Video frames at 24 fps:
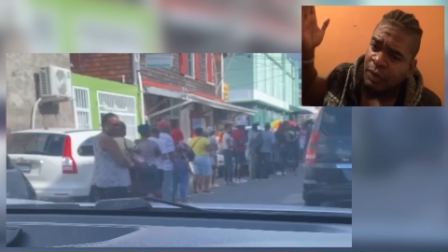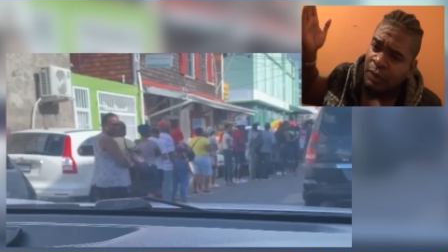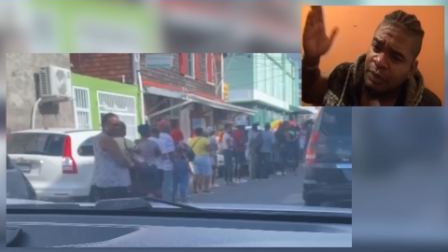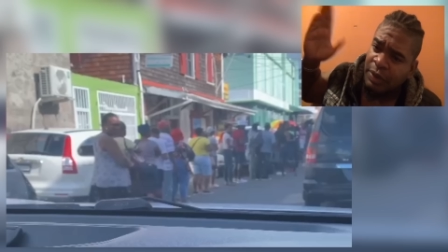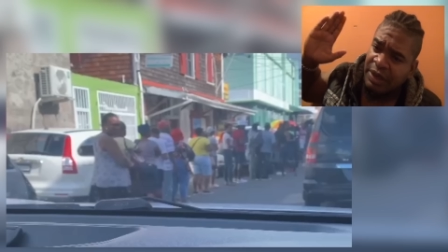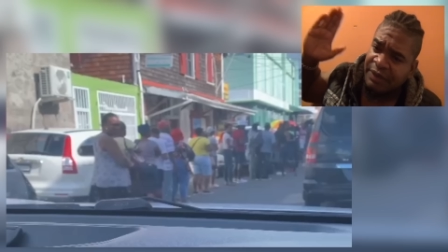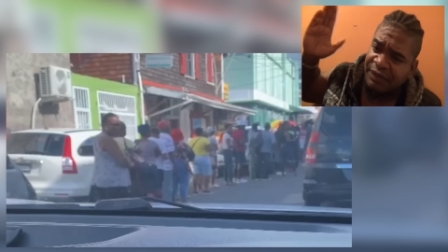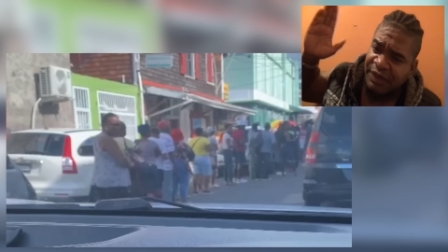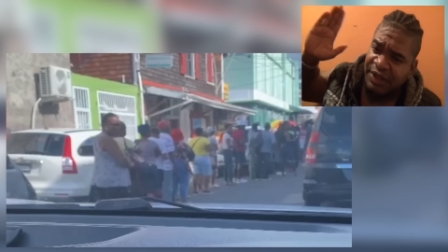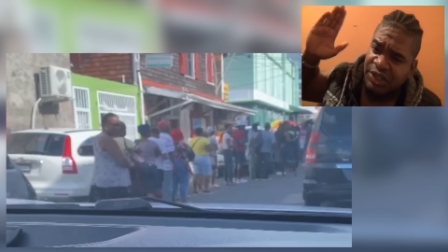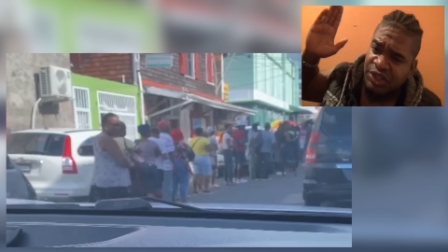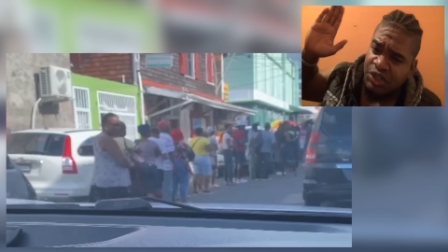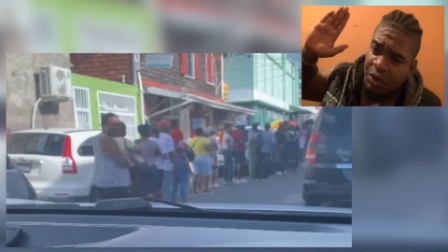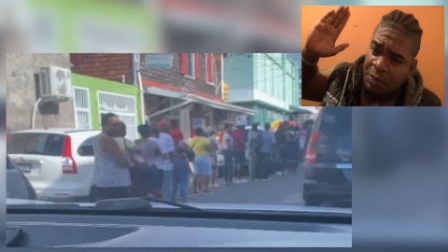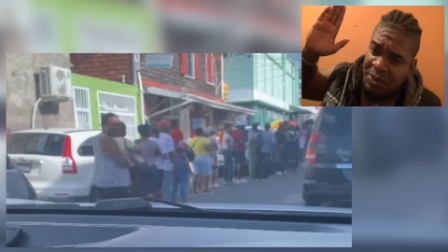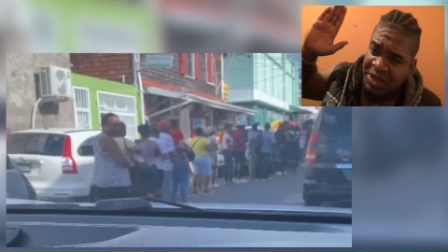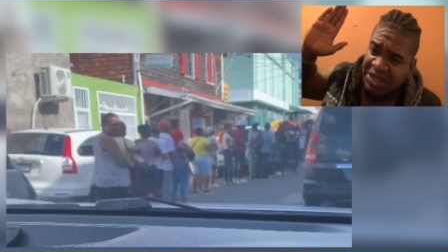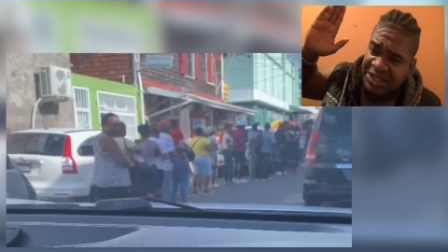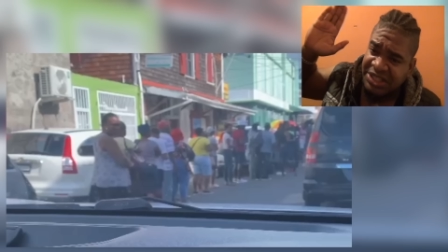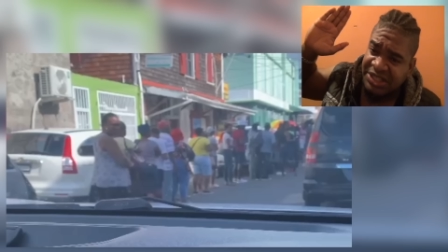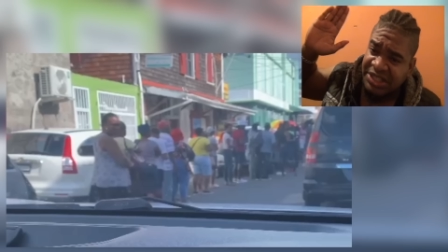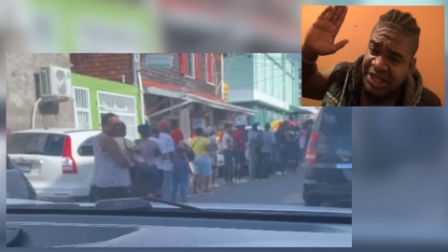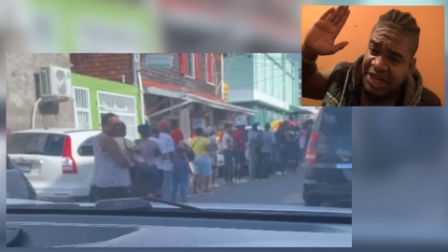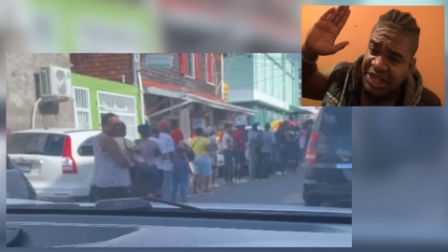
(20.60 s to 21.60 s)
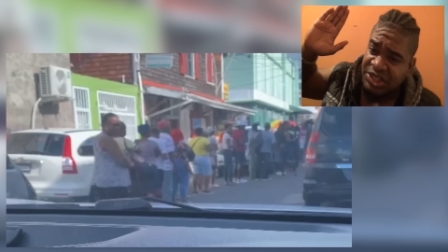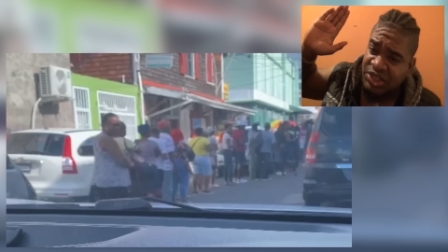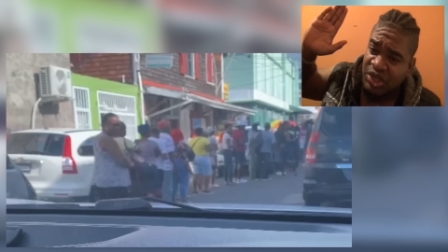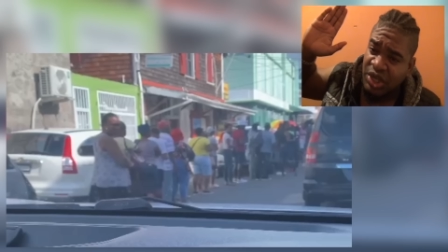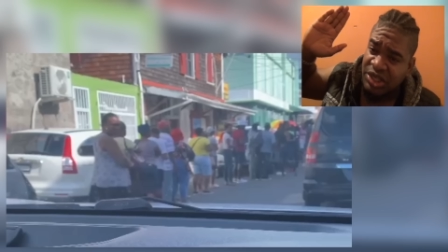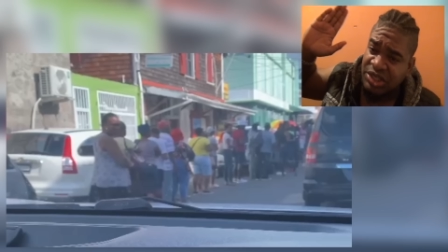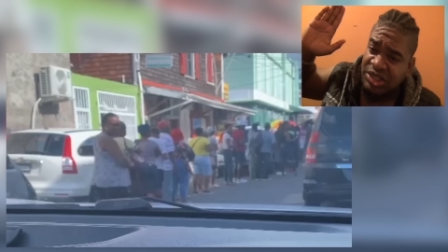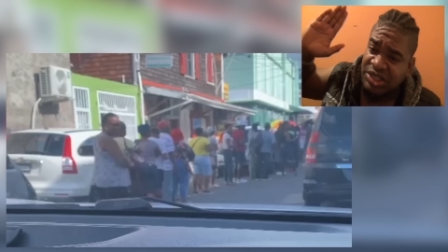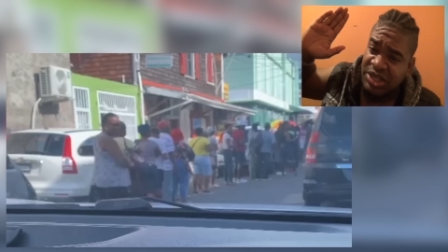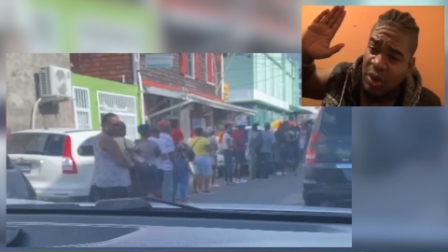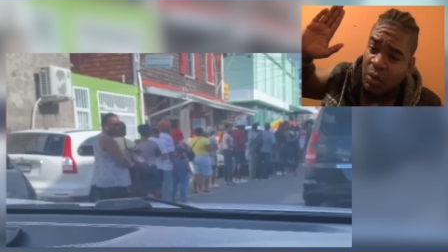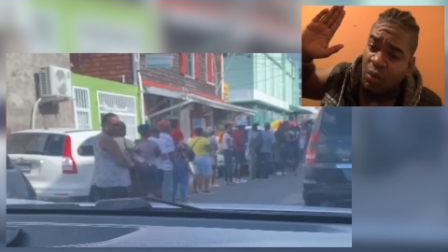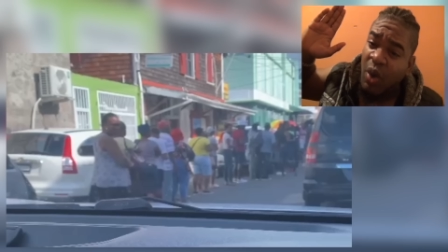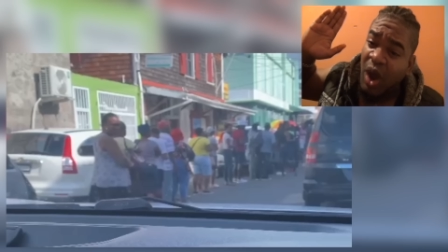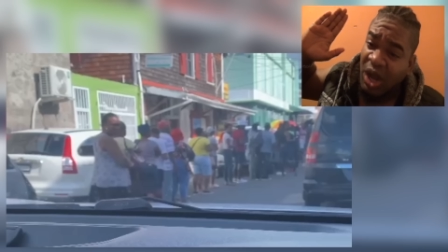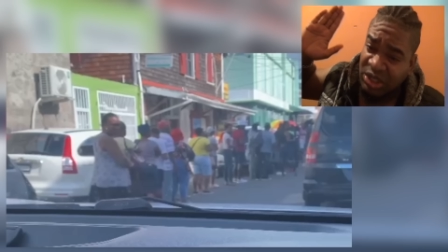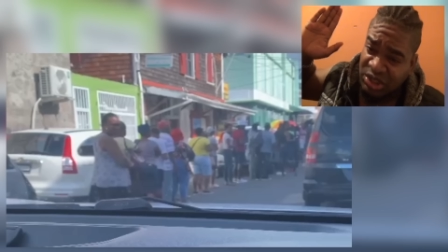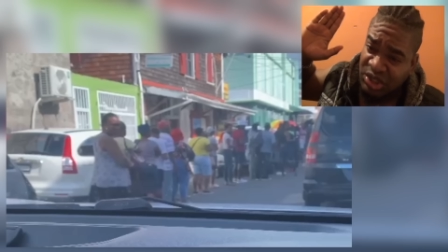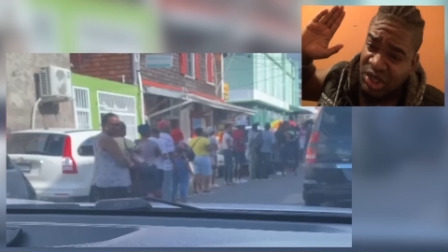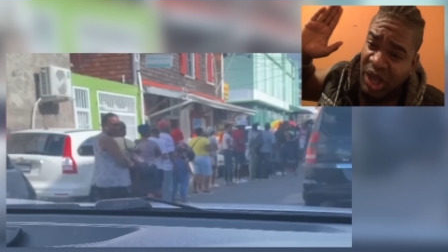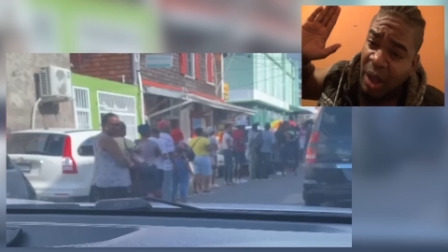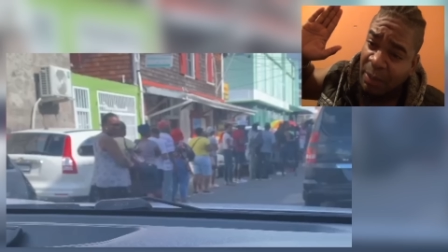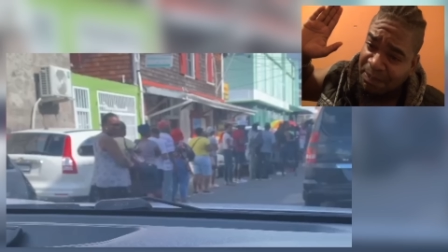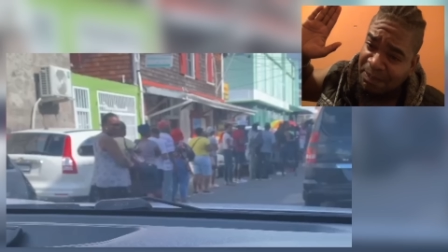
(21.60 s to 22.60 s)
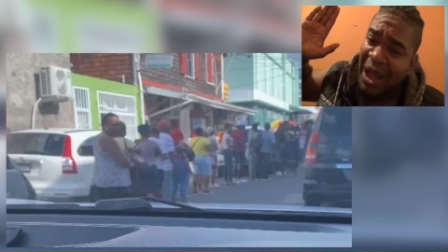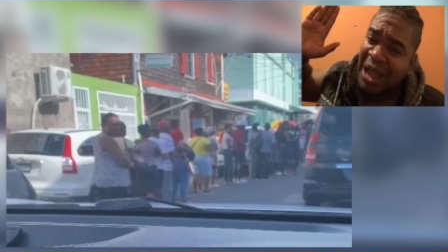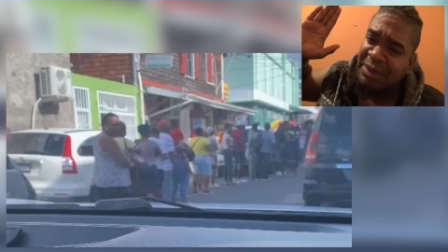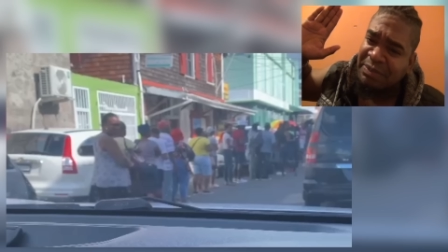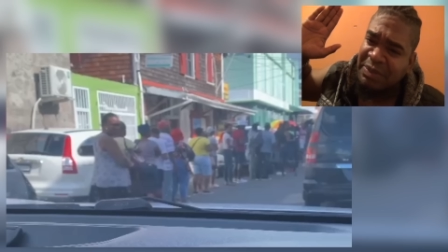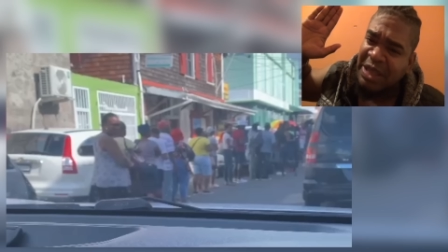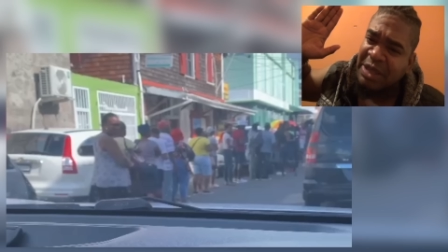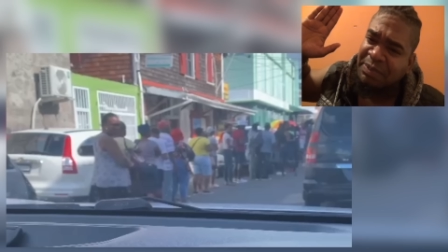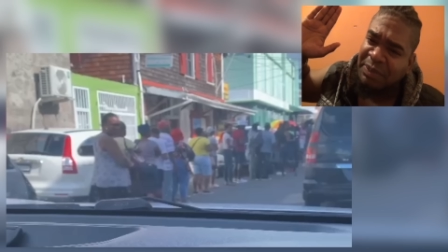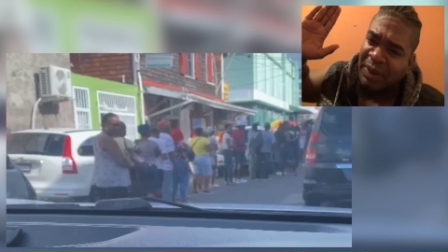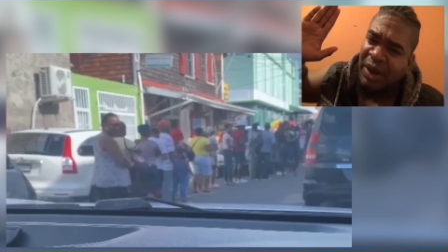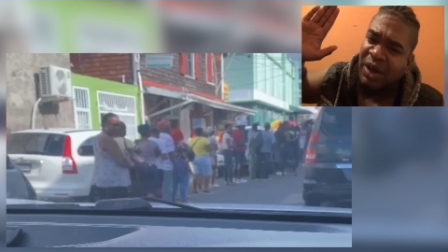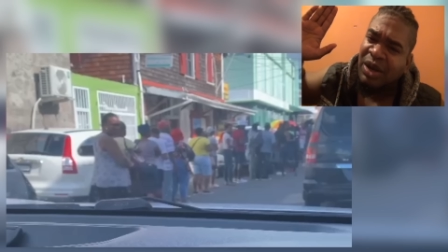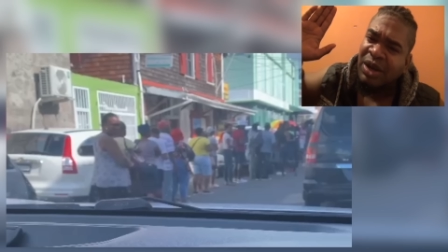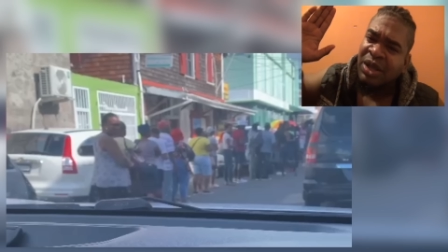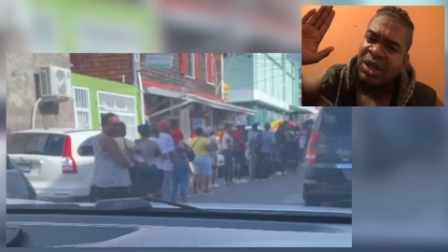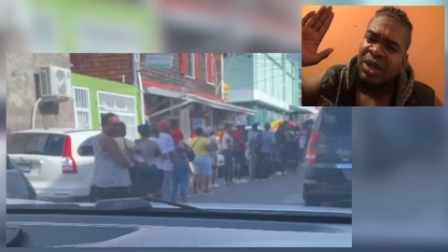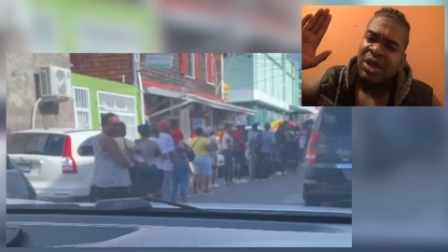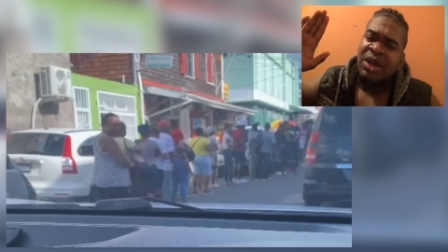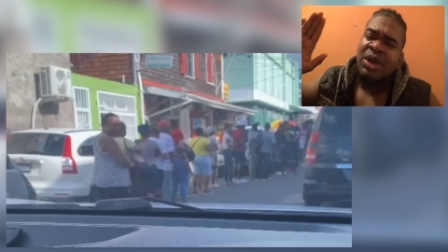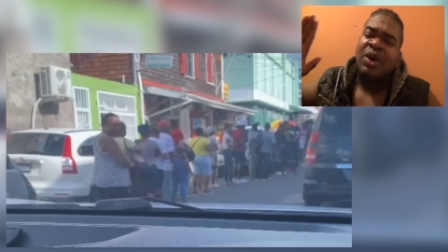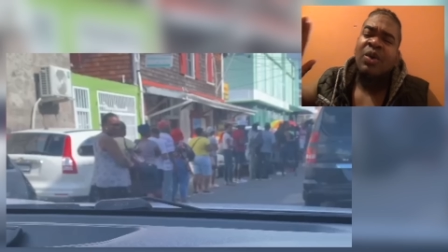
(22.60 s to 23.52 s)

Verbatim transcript: Waving to Mystelics and say, what's up, my people?